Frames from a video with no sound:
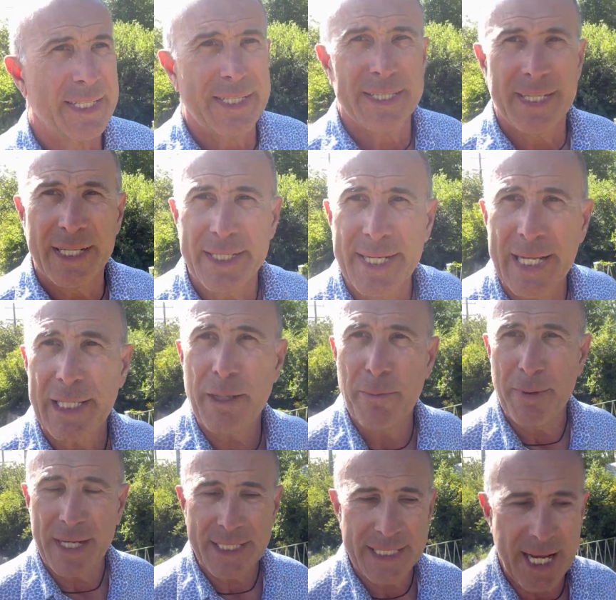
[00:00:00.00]
to get the
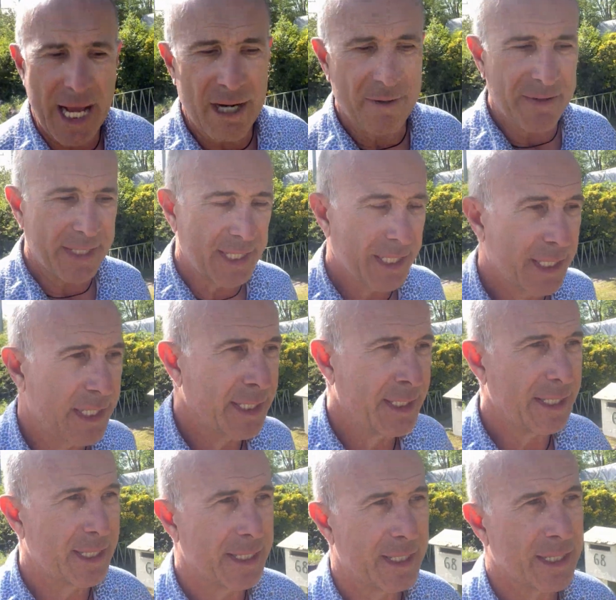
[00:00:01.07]
best out of it,
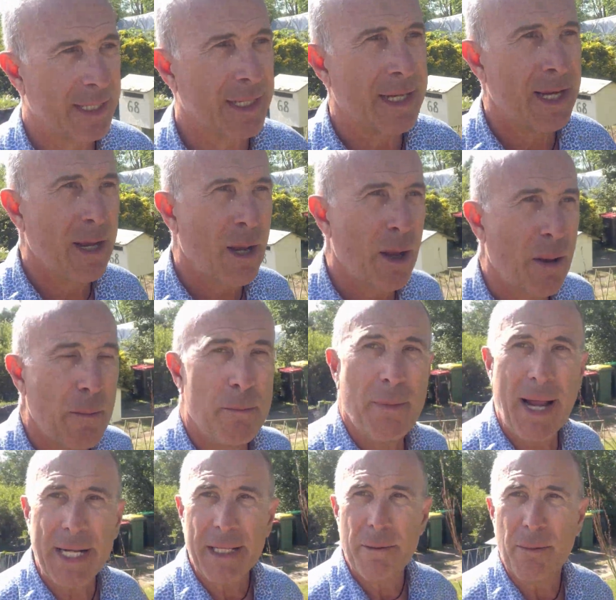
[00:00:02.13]

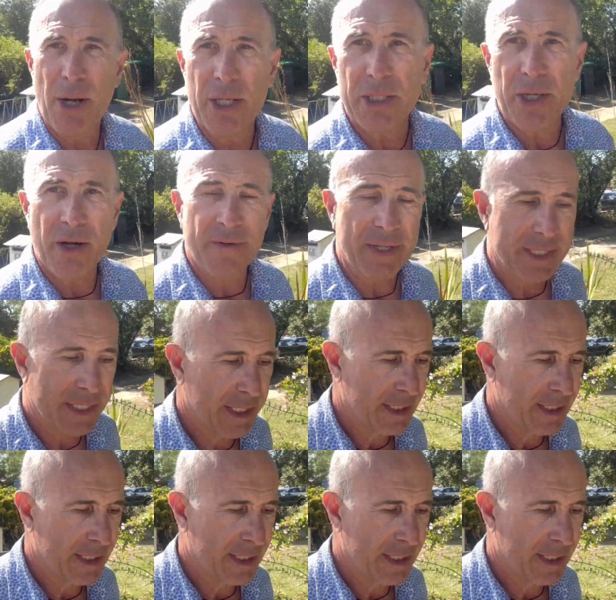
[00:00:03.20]
make the most of it,